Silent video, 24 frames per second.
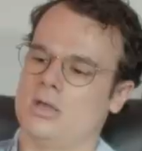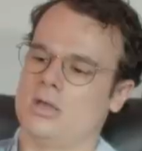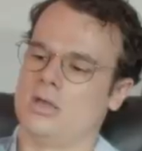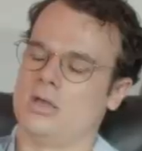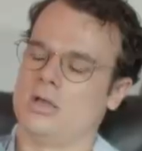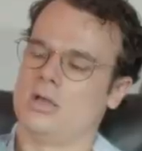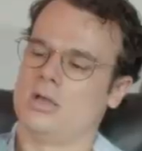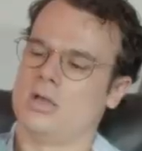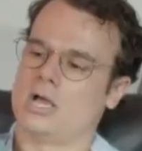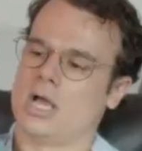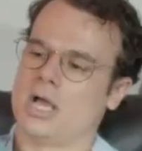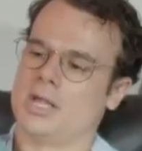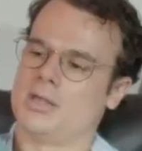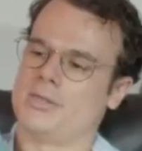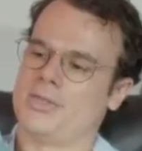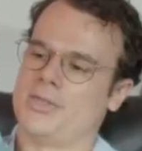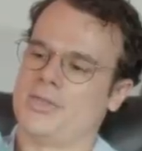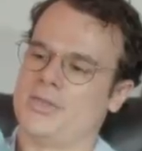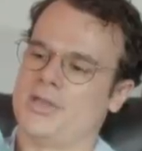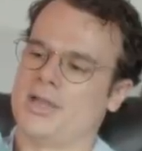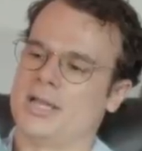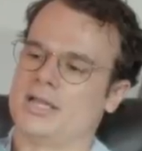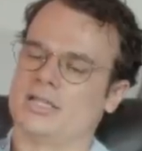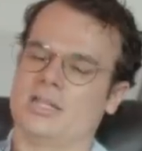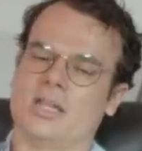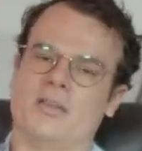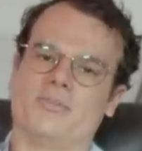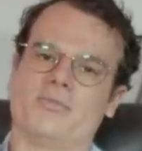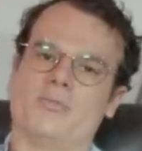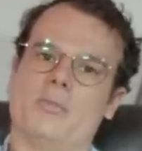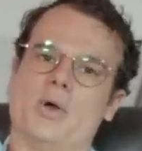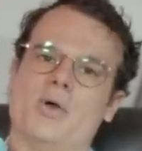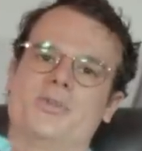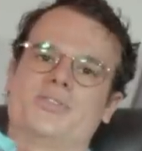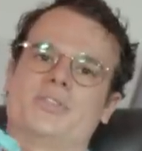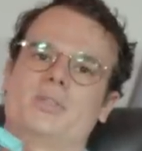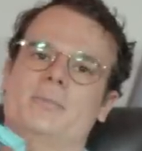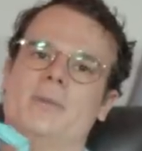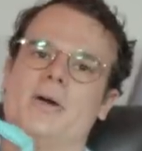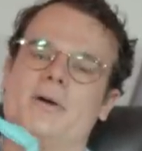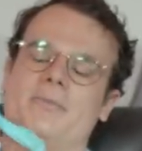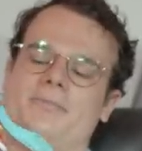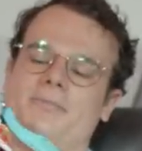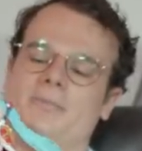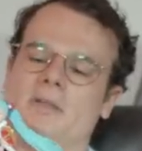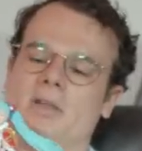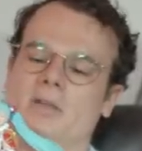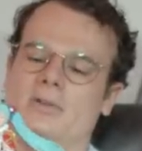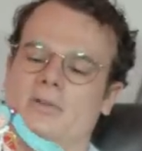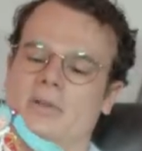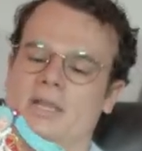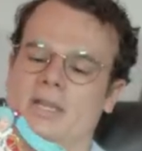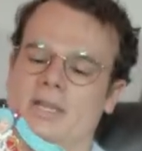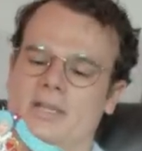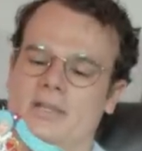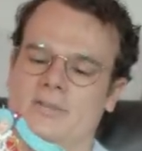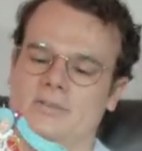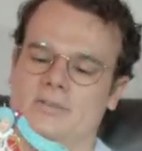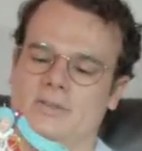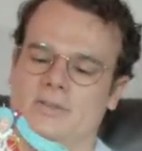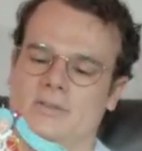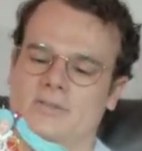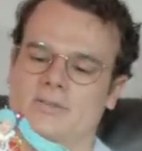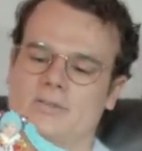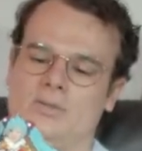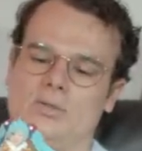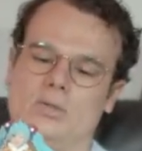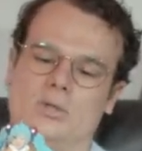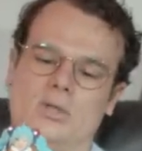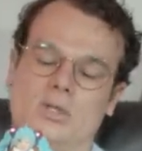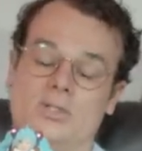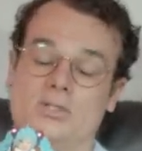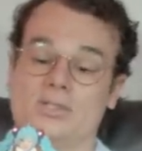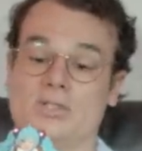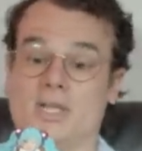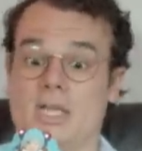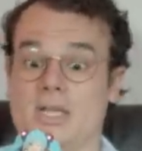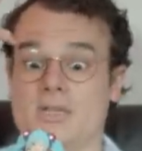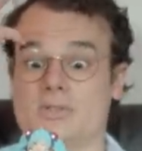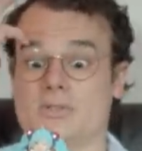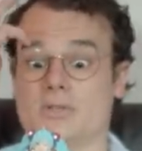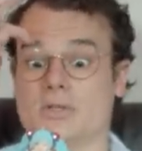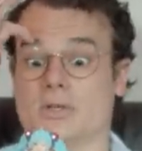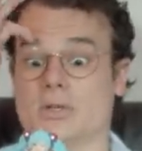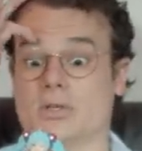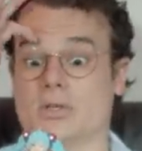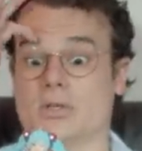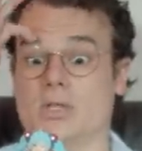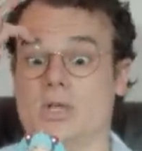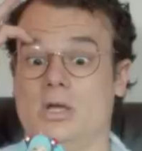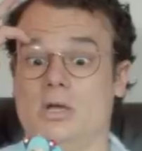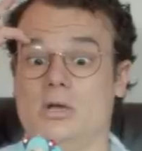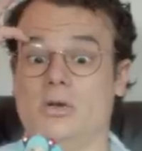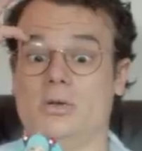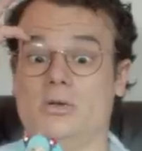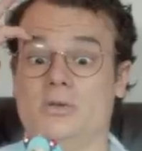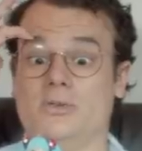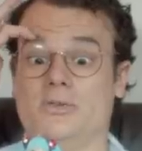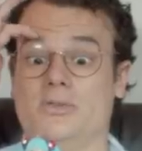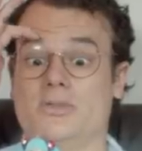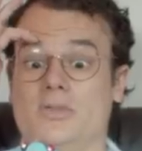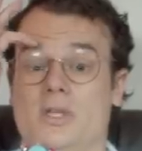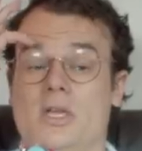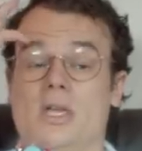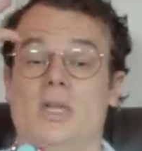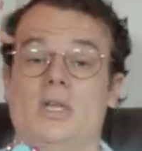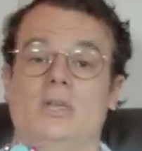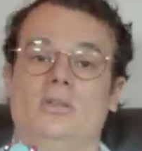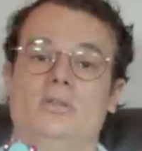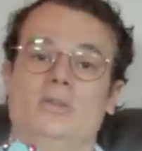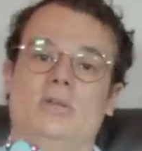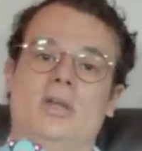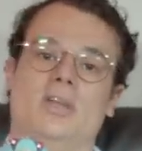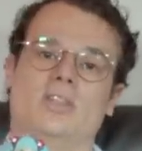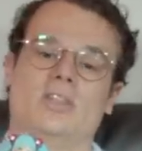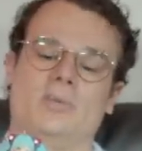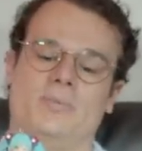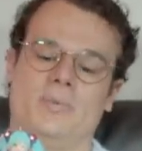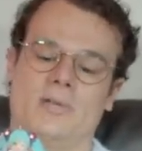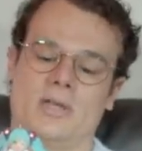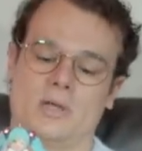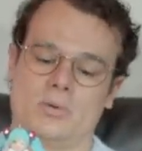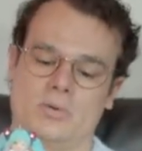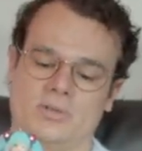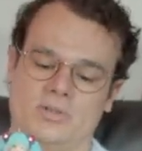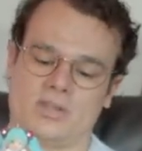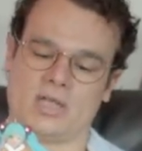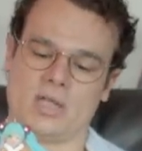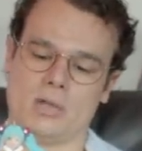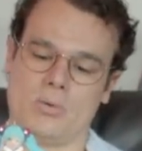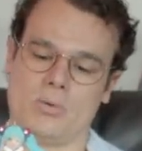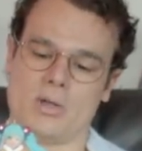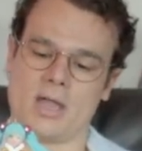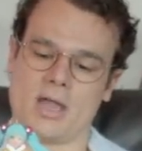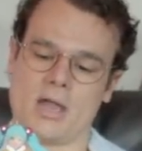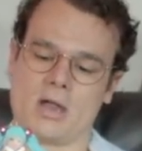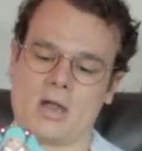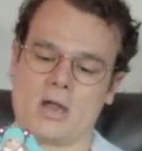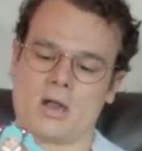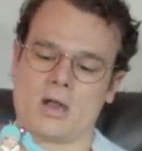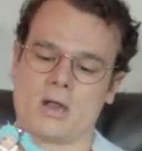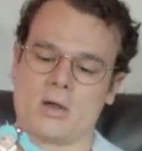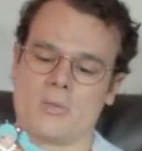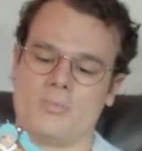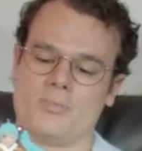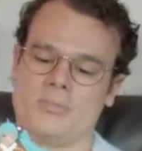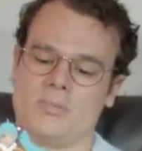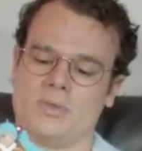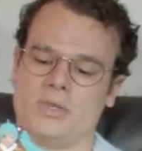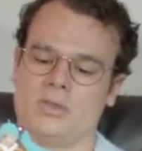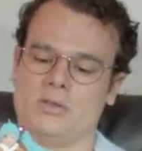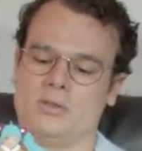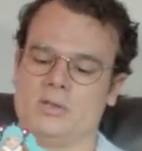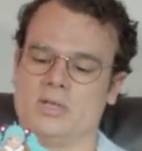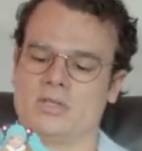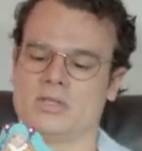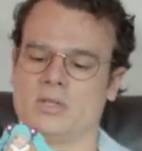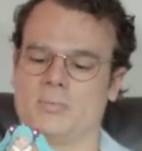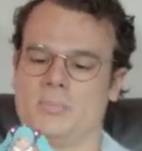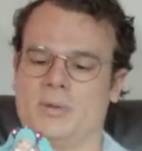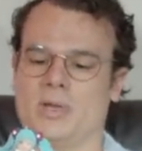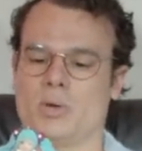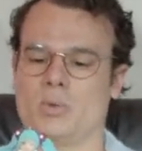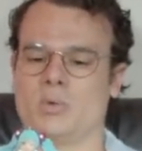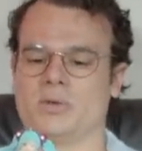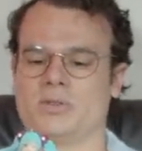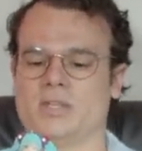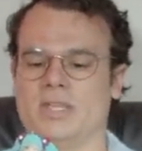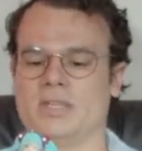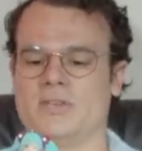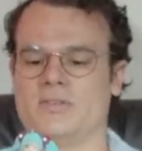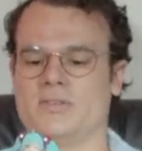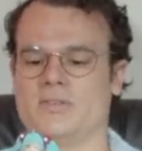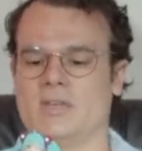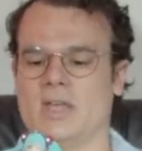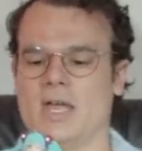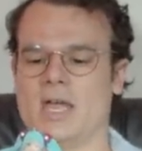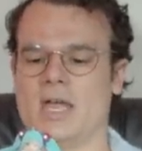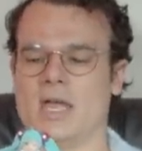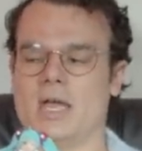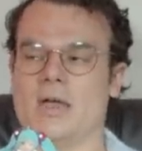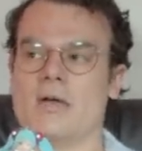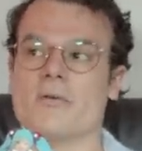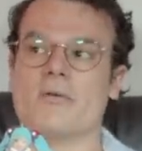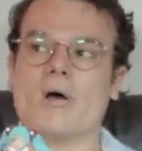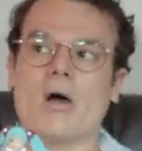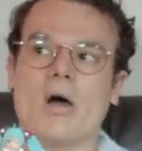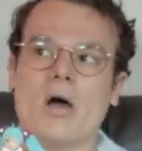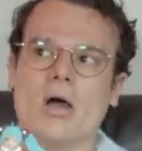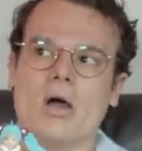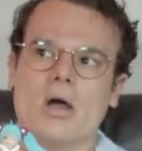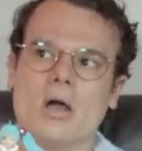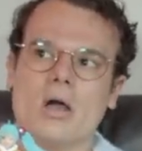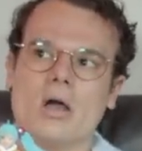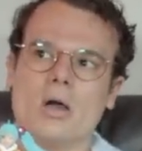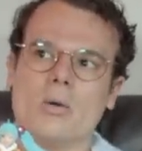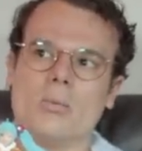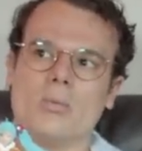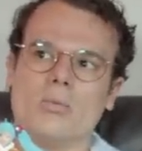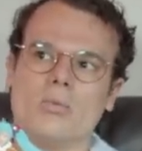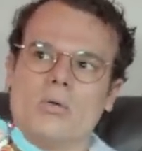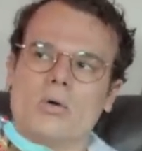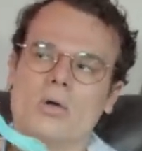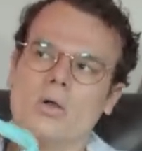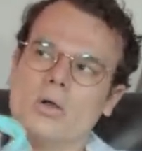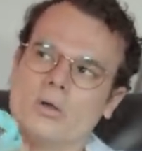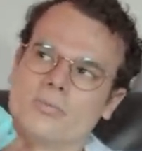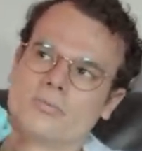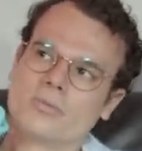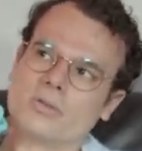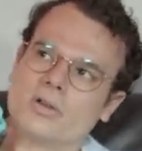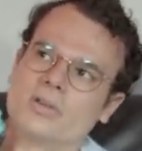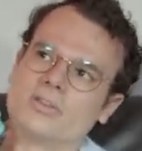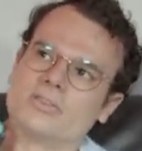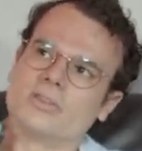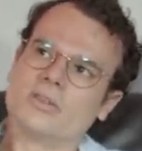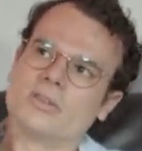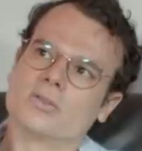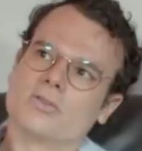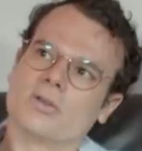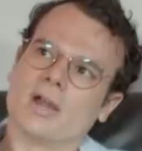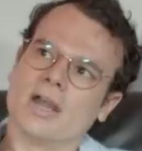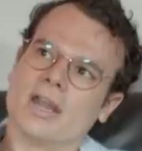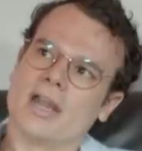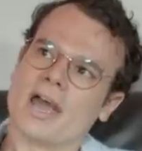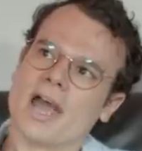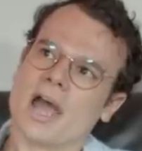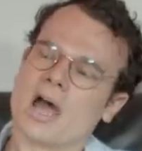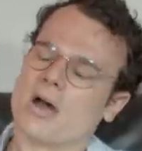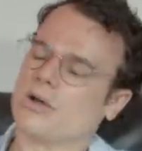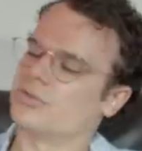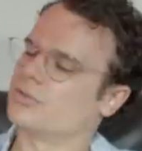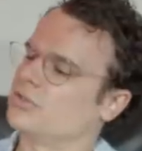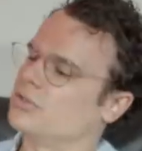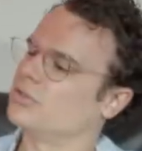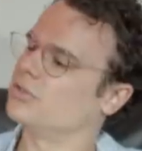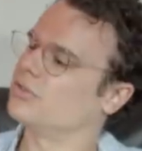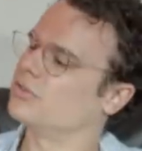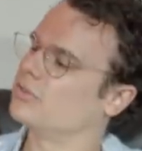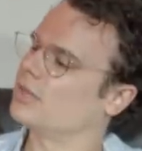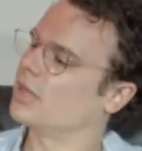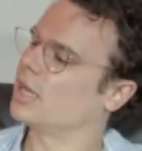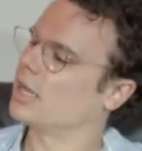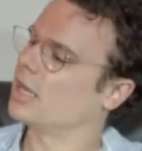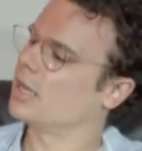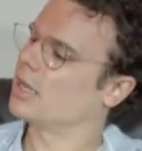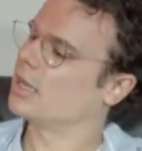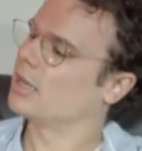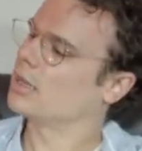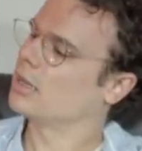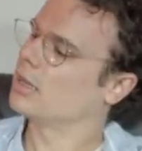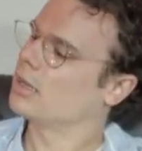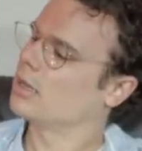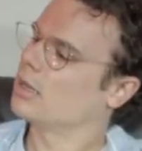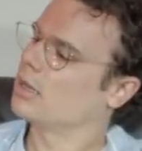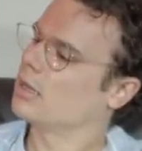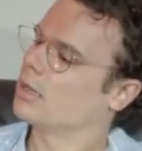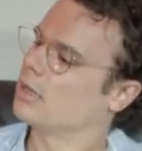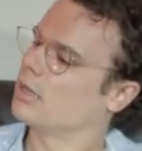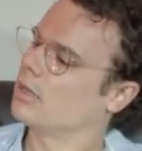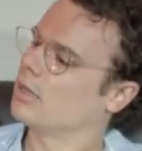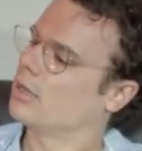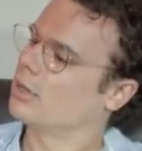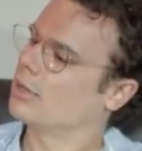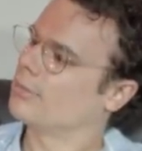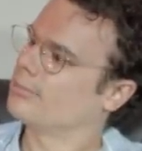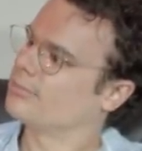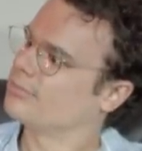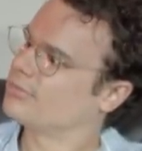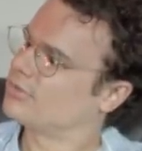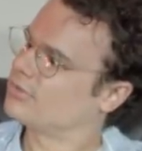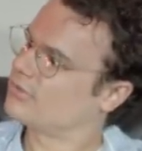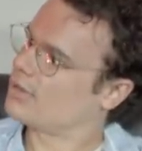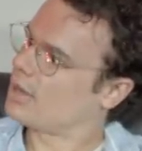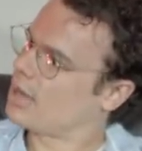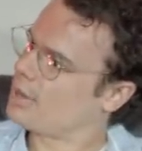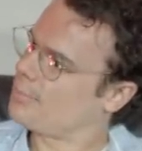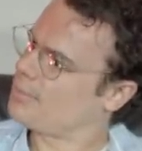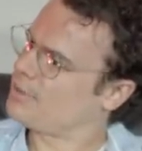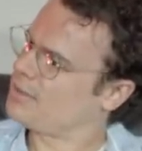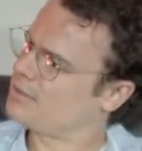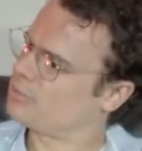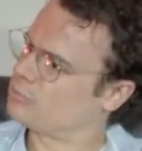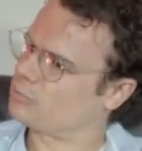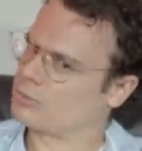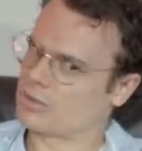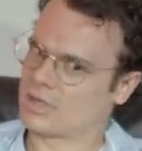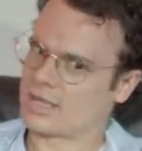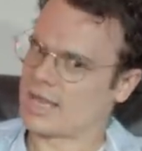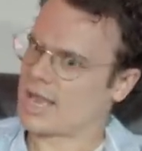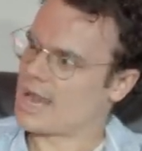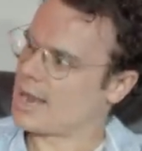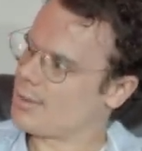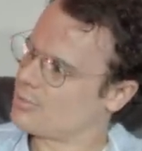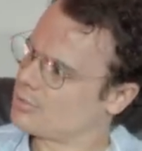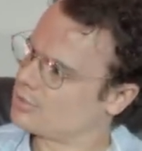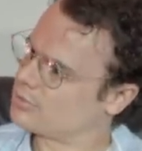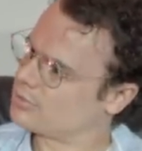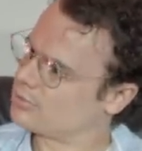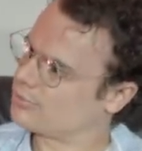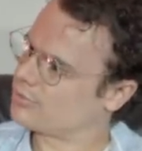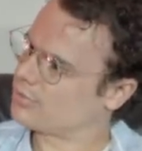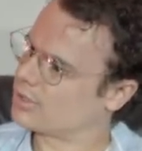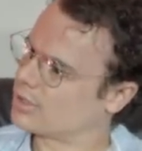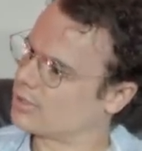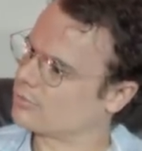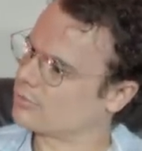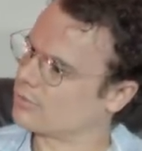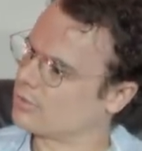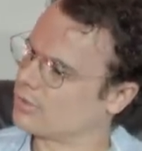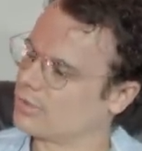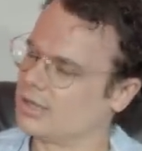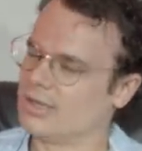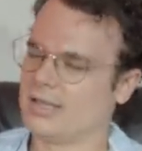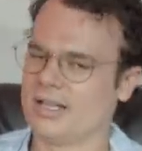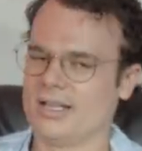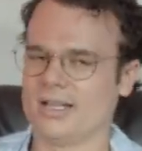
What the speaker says: The thing I love most about figurines is you can change their clothes, you get to pick what they wear, you get to pick what they say. For instance, right now, she's saying, stop it, the camera's freaking roll.